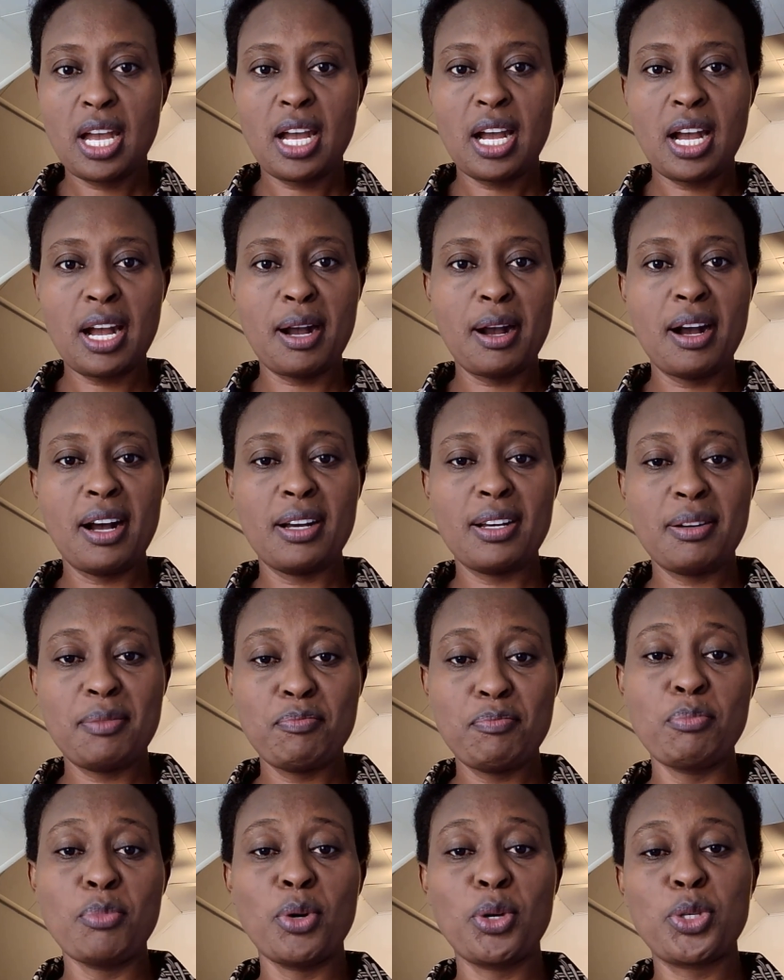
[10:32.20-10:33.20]
are
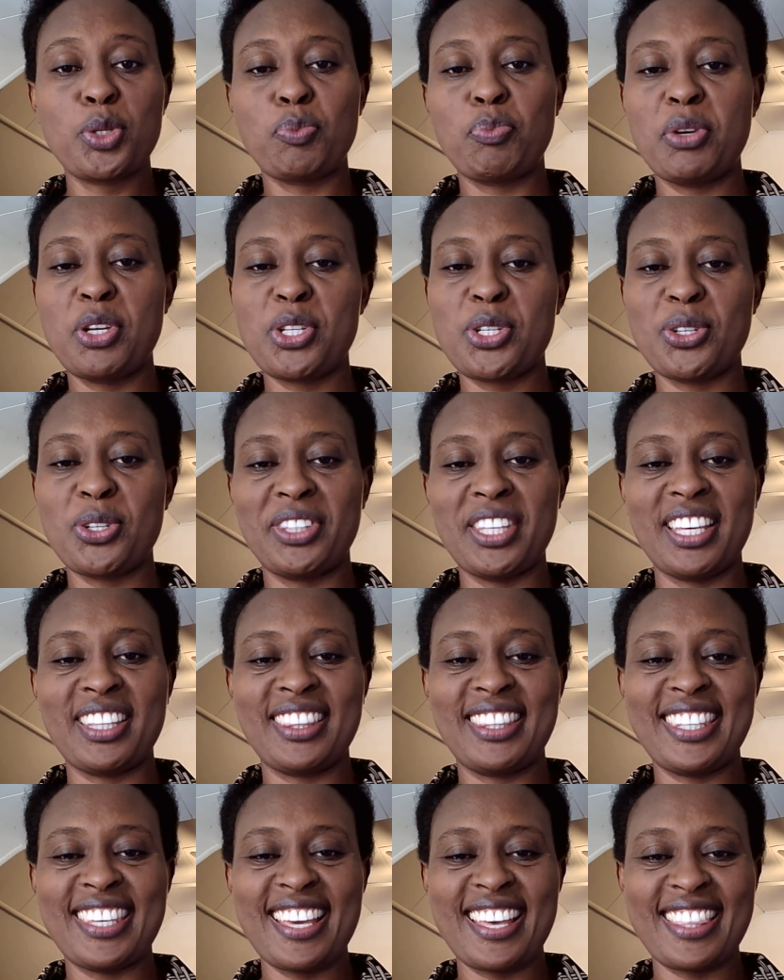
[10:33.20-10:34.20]
more special than
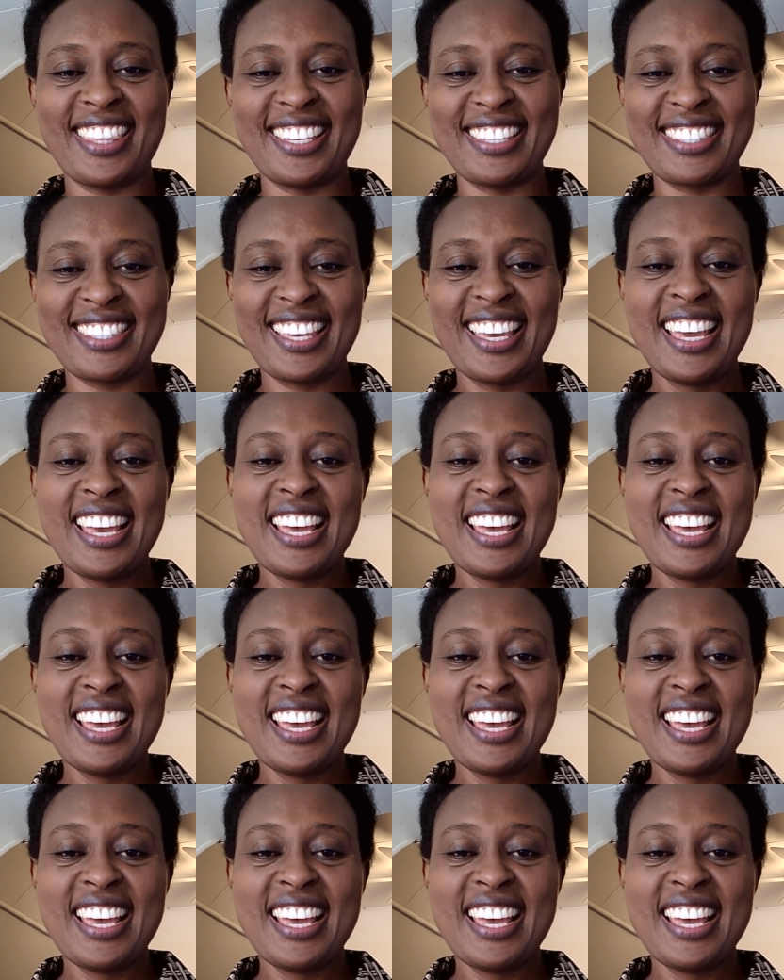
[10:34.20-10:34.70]
the others?